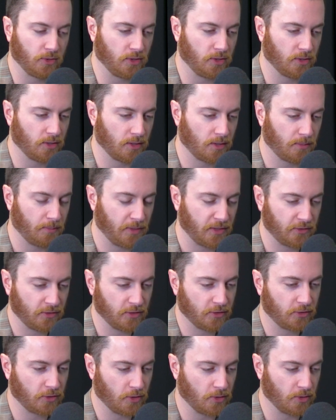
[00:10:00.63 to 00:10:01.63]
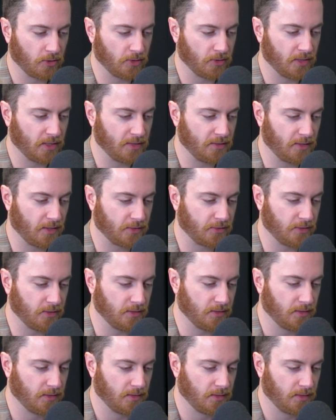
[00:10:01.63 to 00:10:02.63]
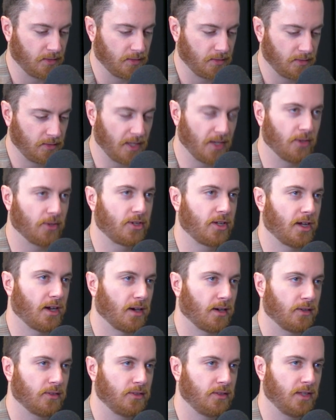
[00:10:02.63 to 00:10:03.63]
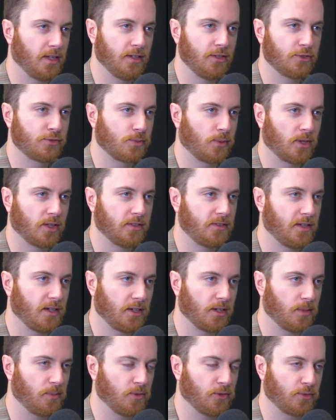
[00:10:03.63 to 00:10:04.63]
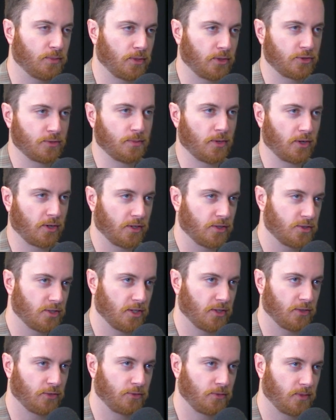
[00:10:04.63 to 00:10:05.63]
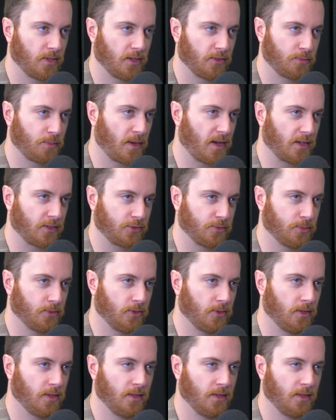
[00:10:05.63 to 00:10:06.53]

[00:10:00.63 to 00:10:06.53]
you're a business owner that doesn't they don't care. They just wanna take up as much market share as possible.